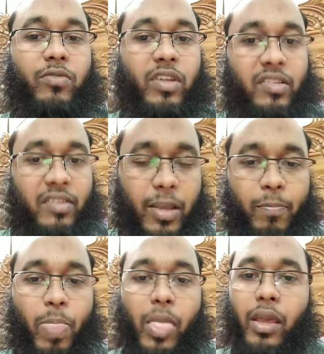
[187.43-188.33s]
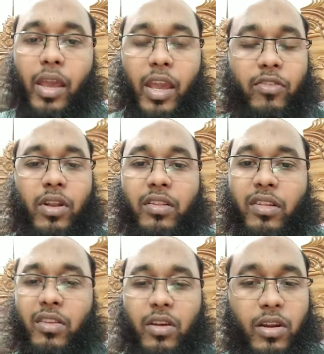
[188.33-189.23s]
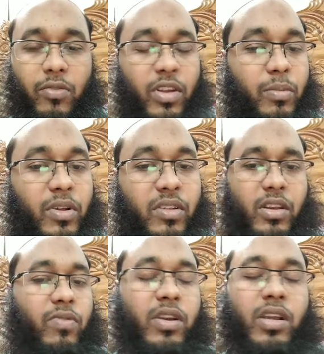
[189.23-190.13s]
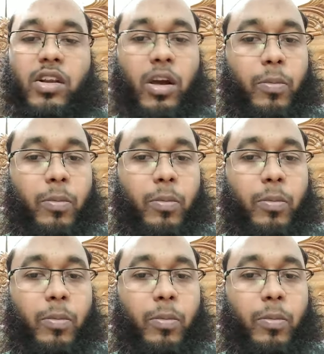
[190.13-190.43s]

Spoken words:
Actually this is not a very much difficult topic, and if